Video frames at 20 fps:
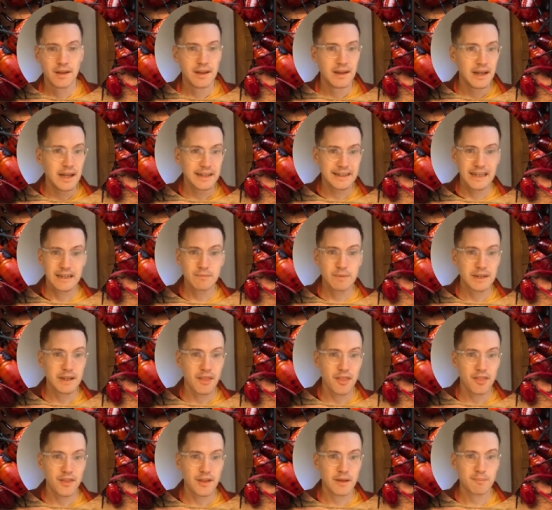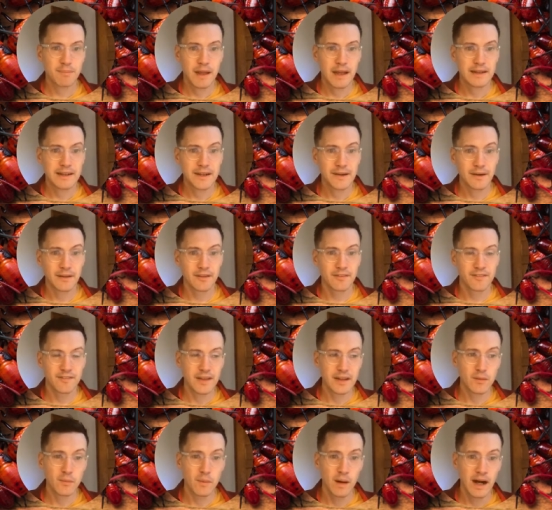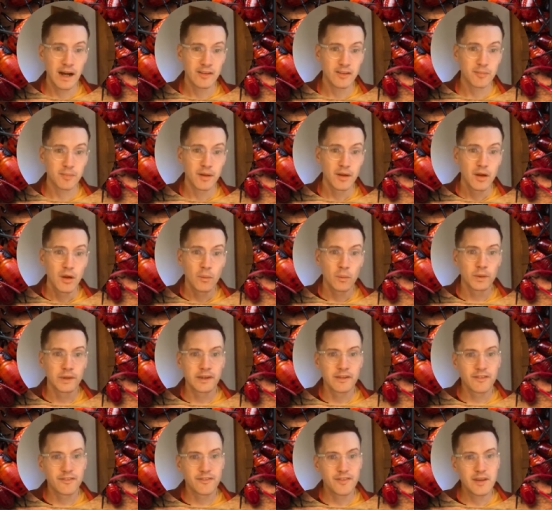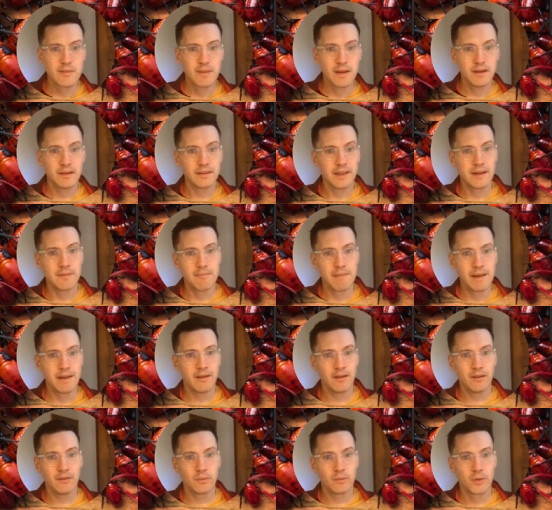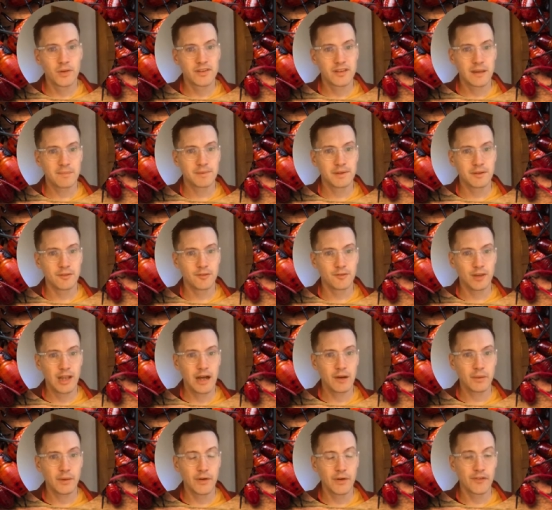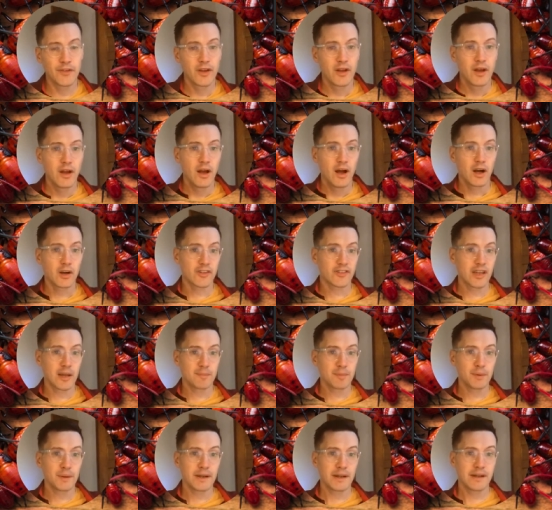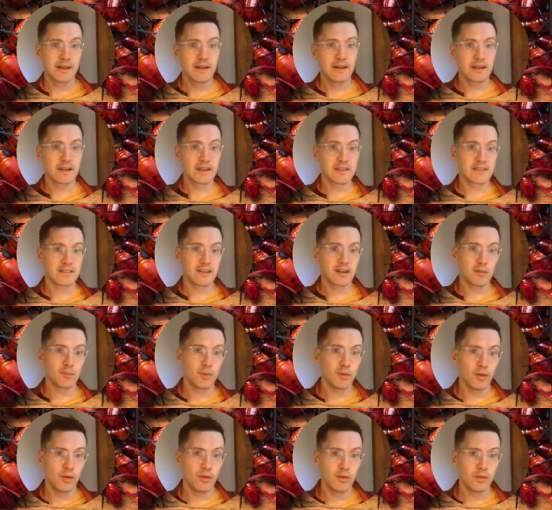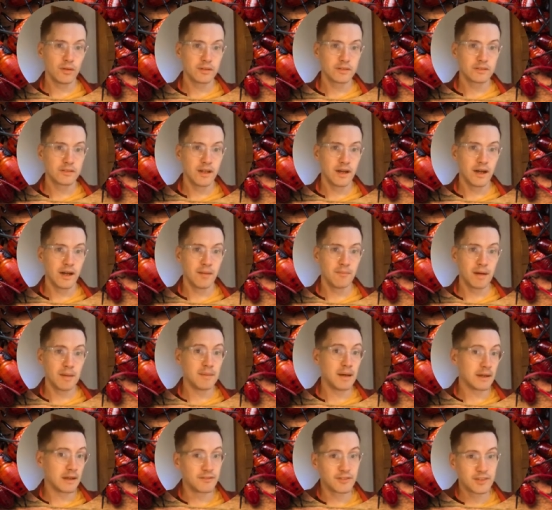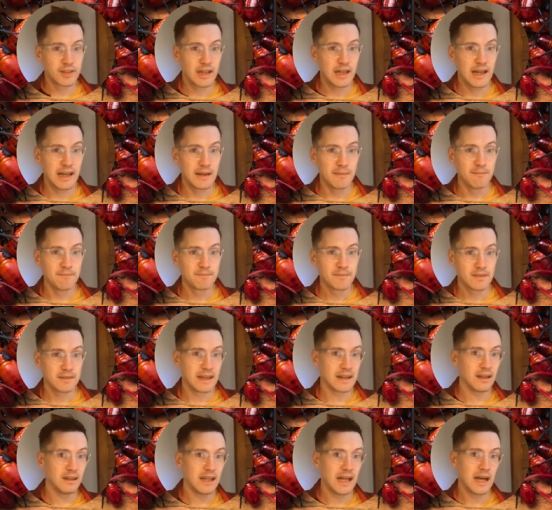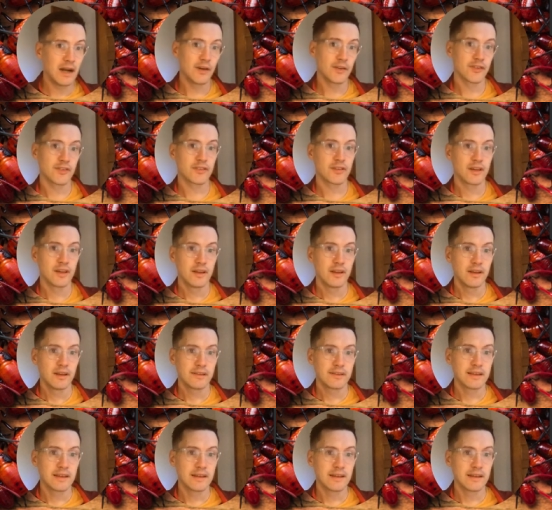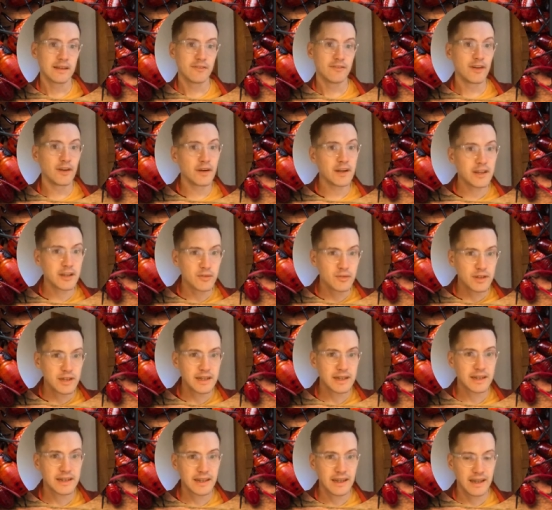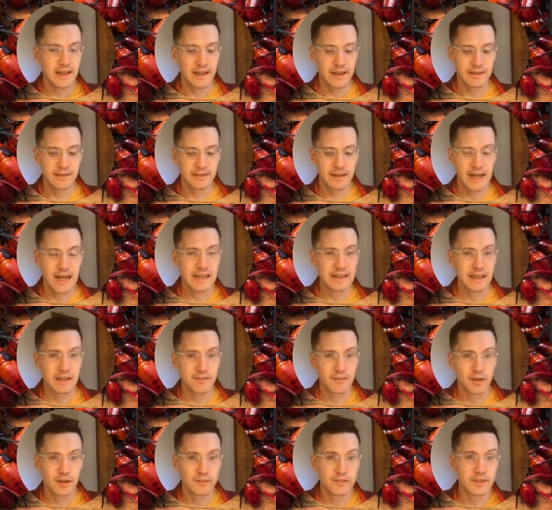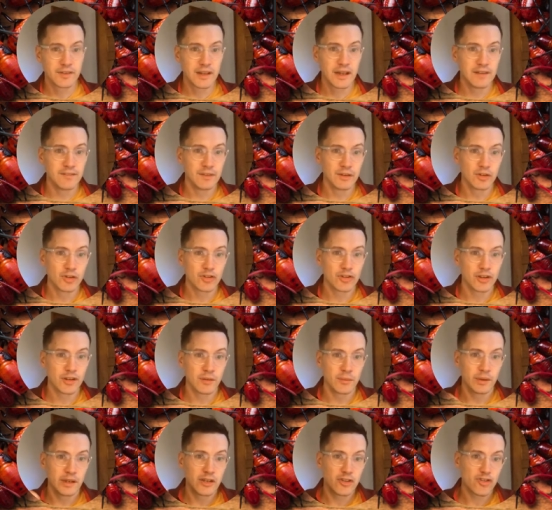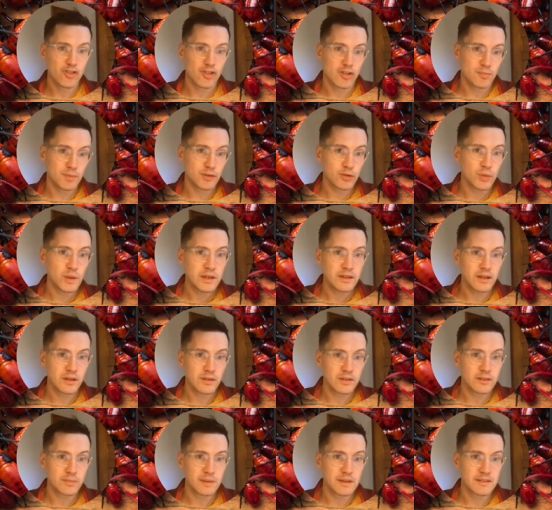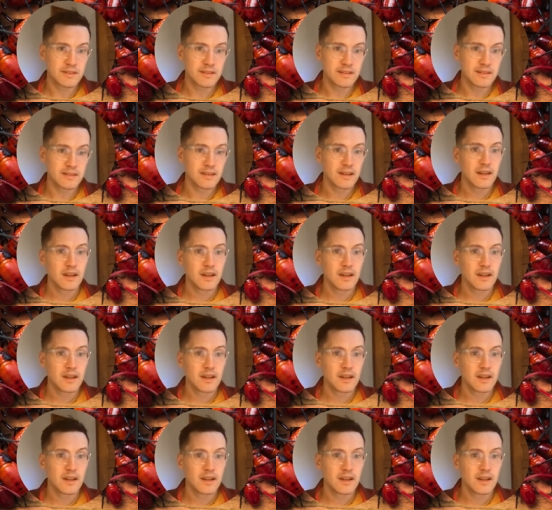Again, we can think back here to the fig wasp, where the female and male receptive flowers are separated in a considerable um, amount of time. And that allows the very unique and highly evolved evolutionary relationship between those species